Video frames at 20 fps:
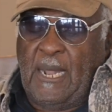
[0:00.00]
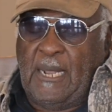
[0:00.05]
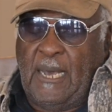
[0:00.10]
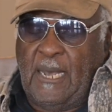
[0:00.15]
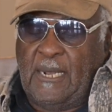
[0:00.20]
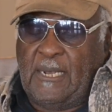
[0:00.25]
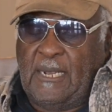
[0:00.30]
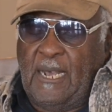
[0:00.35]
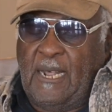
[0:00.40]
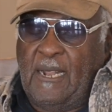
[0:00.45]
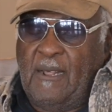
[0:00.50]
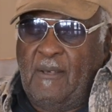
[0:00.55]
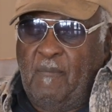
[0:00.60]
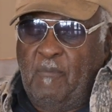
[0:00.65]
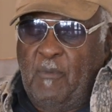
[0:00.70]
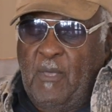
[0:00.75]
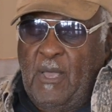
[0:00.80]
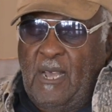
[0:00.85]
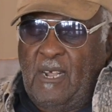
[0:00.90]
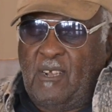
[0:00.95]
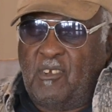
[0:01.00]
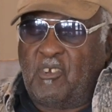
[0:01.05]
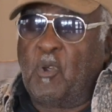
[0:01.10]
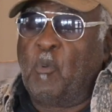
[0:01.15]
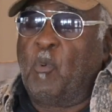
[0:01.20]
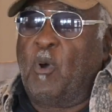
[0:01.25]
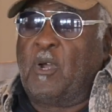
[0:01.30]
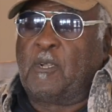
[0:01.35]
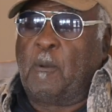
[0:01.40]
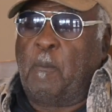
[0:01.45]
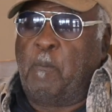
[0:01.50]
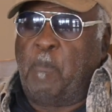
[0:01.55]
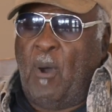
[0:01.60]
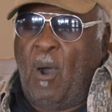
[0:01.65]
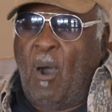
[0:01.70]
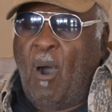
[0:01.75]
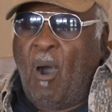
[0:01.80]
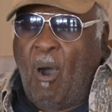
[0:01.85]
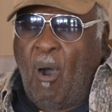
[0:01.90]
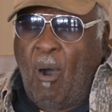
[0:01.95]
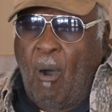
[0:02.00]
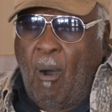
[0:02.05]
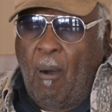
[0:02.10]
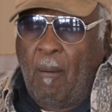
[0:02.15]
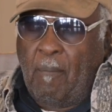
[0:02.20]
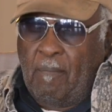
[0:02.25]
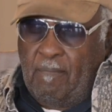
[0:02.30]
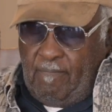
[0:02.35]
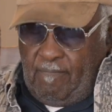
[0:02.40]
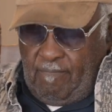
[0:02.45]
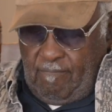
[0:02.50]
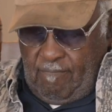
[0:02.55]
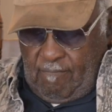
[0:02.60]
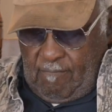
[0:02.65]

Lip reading: like that. And she was a Palm.